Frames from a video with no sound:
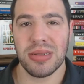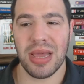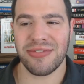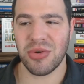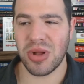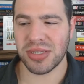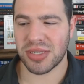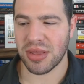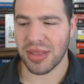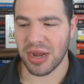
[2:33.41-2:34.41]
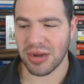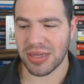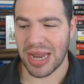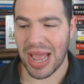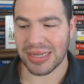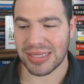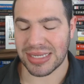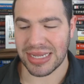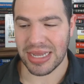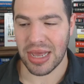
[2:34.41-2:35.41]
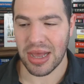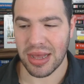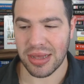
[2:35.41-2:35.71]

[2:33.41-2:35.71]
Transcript: Never once on there did I see